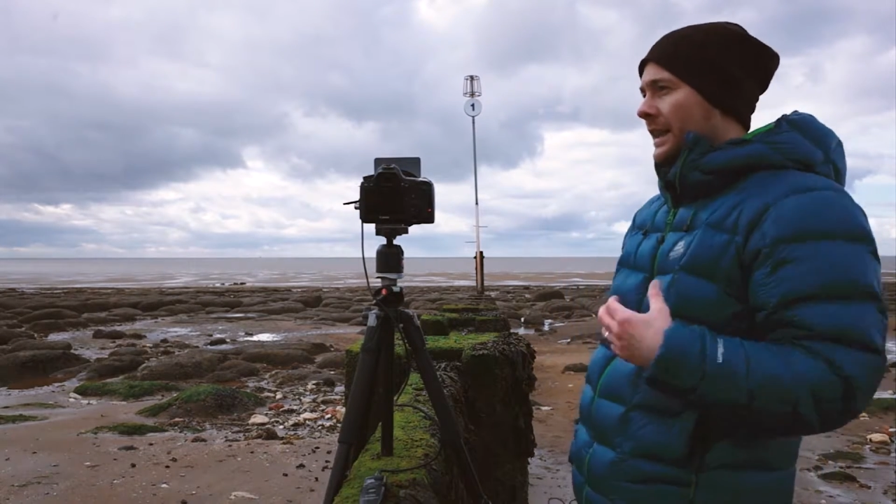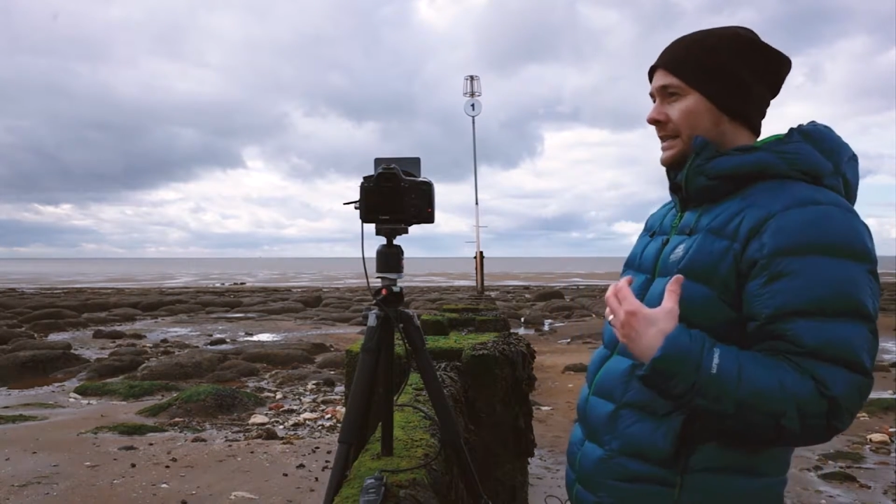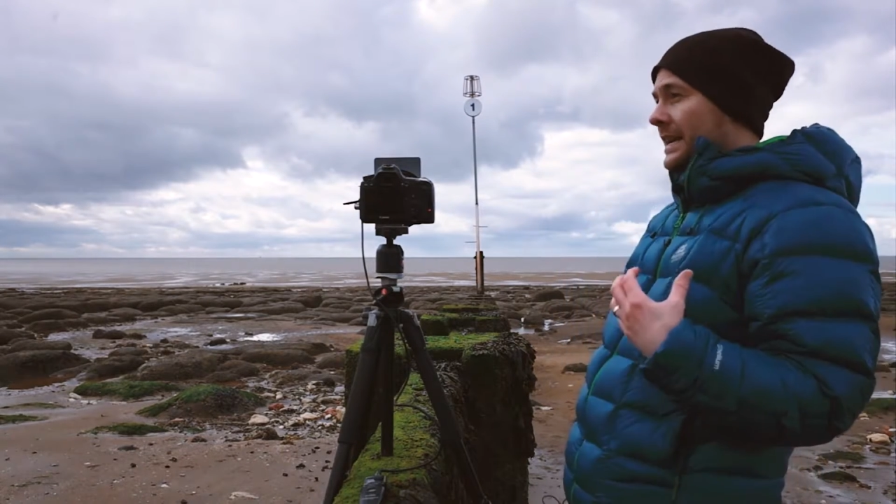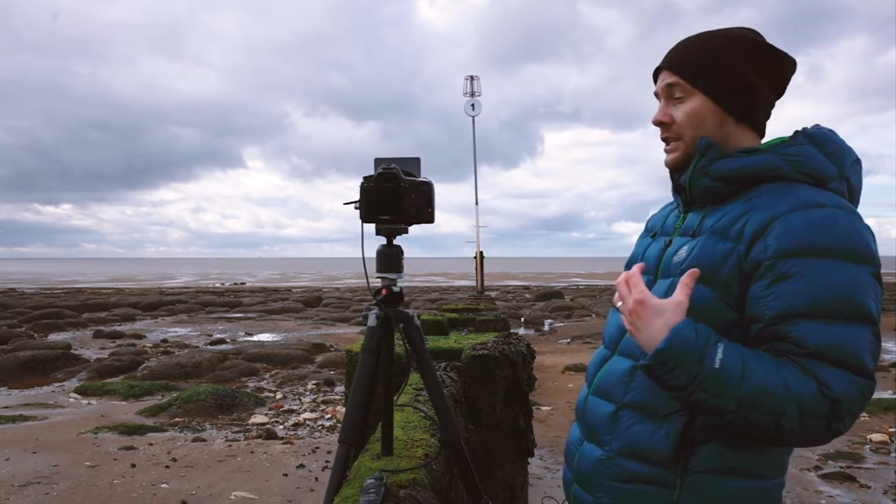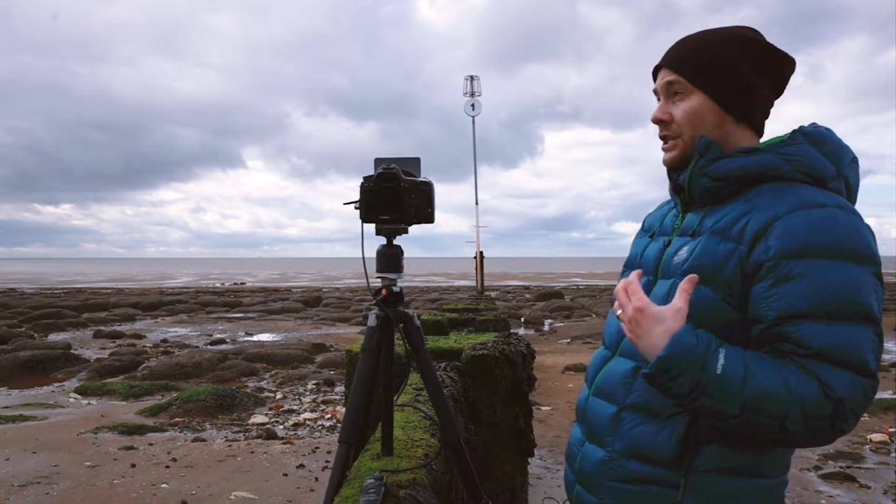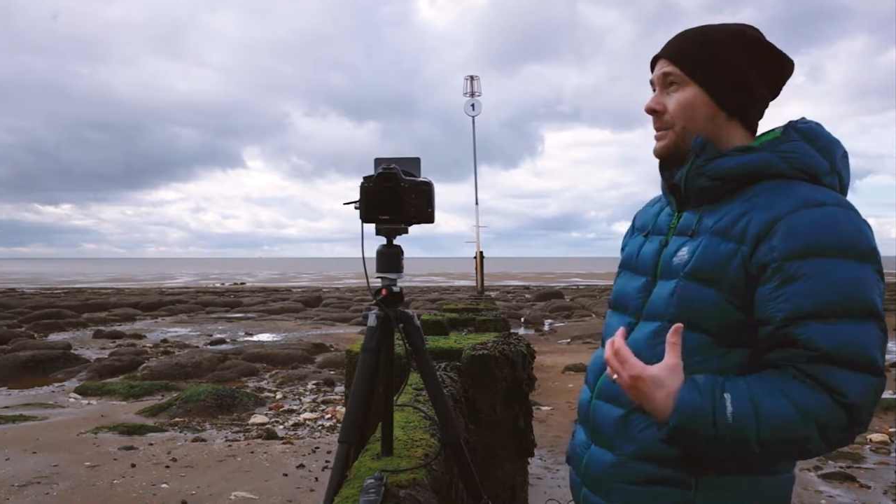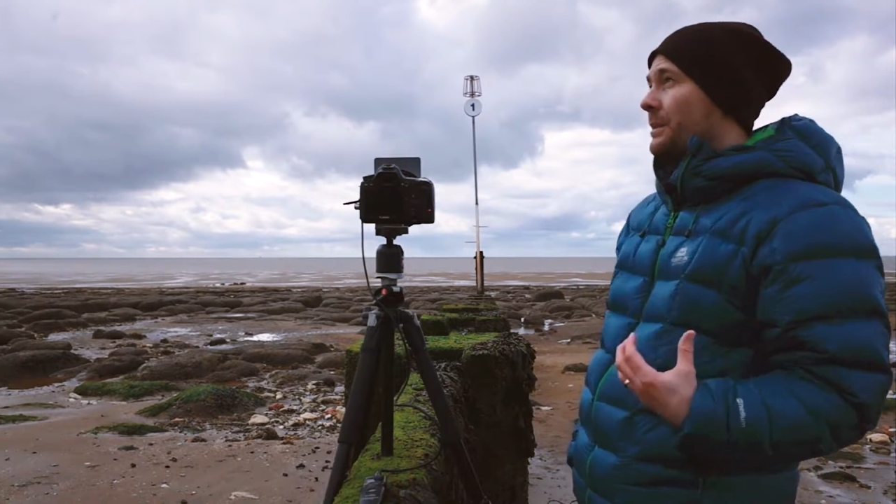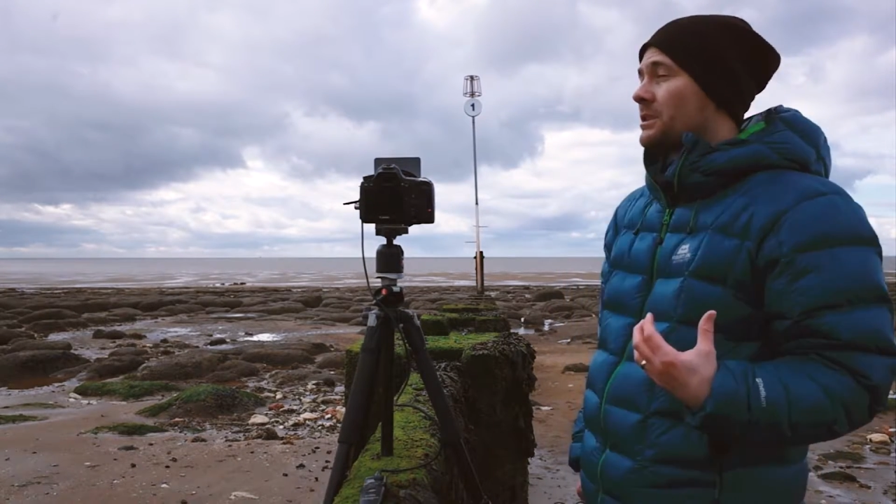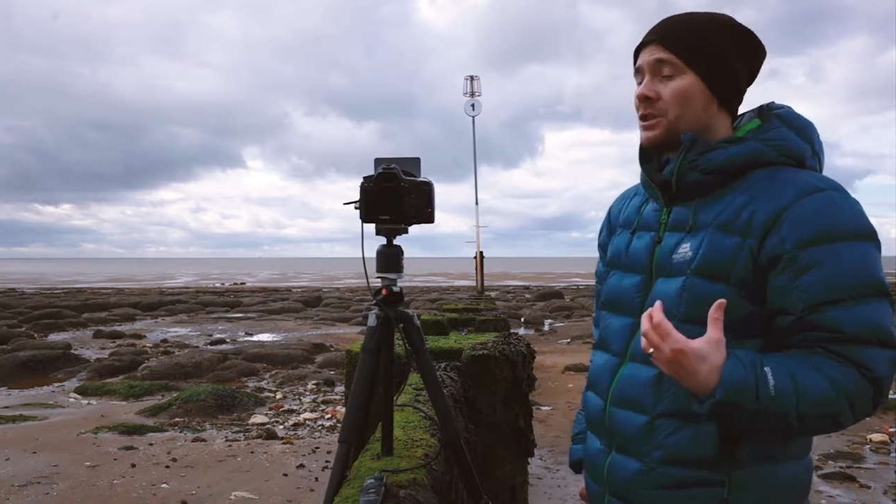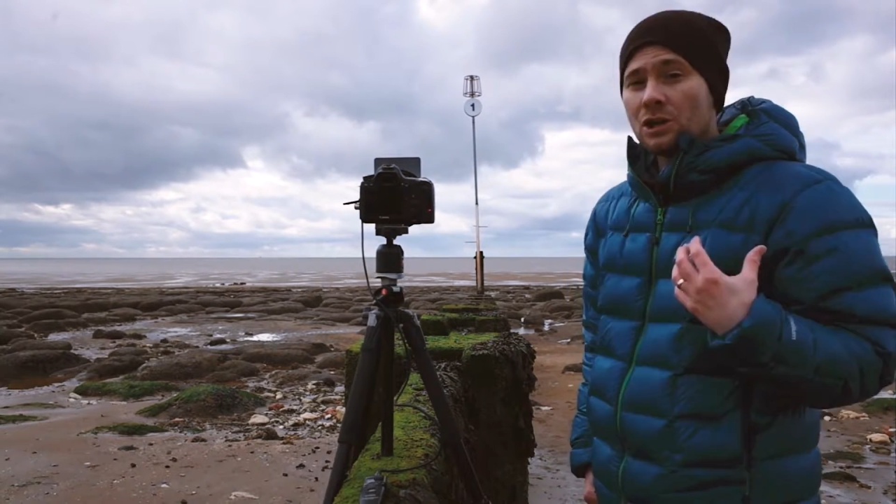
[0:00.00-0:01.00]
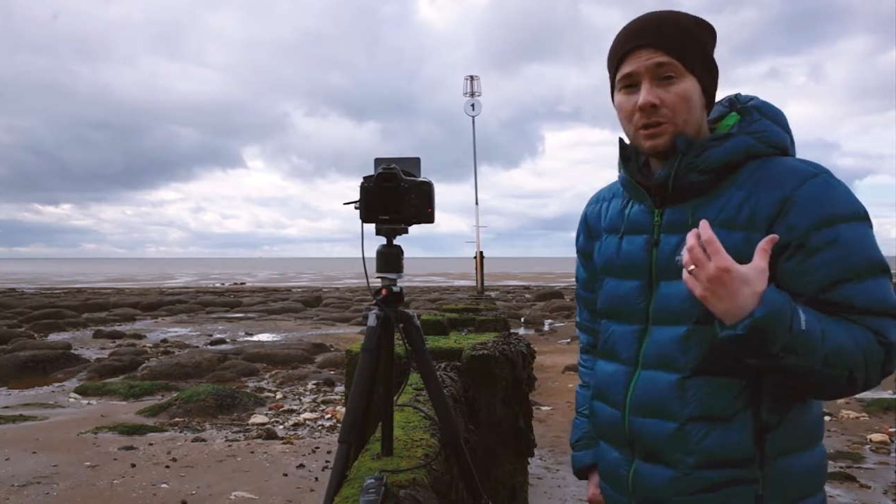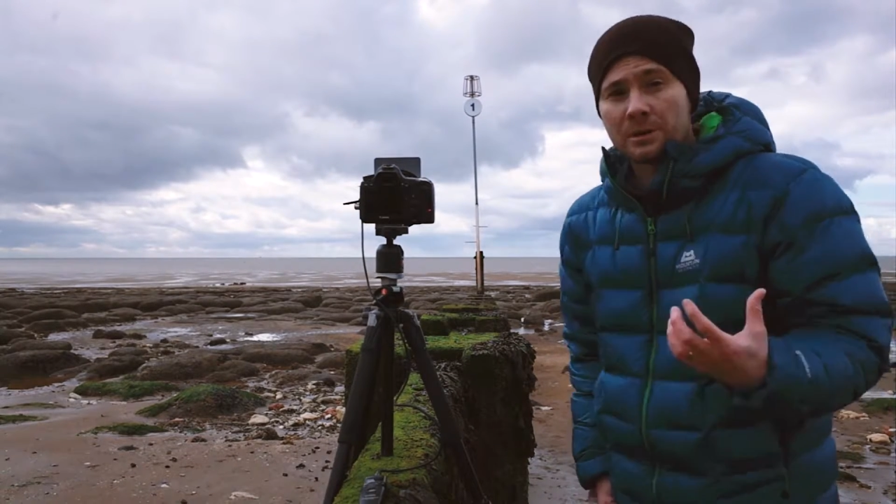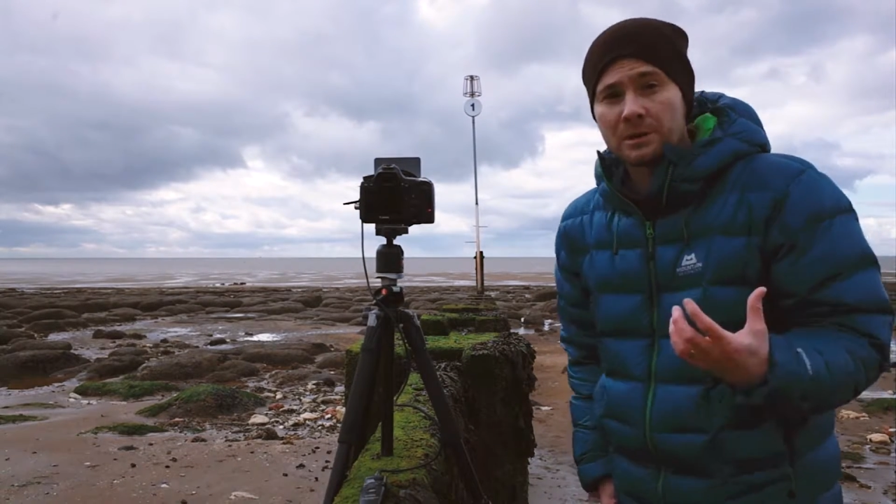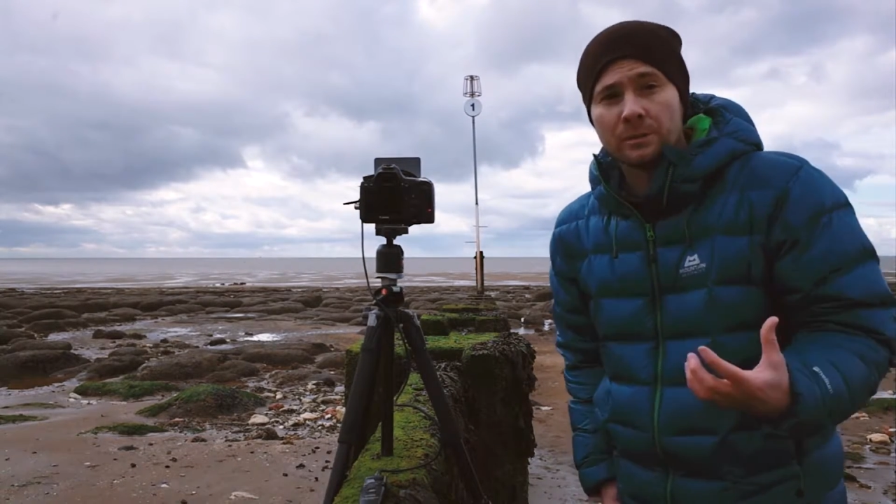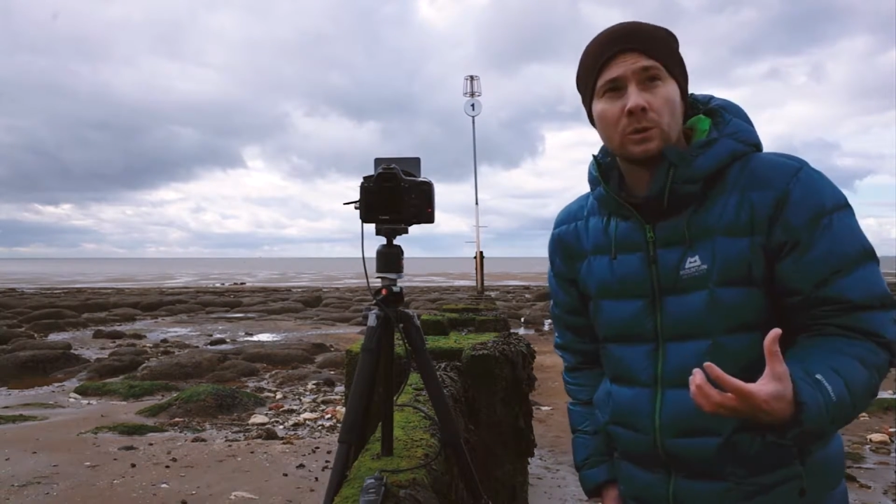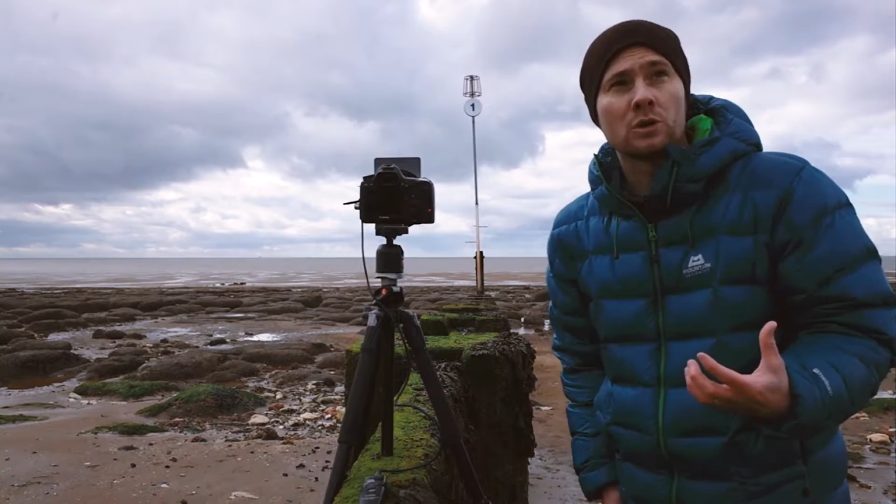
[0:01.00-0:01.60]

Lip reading: And that's actually a bit too much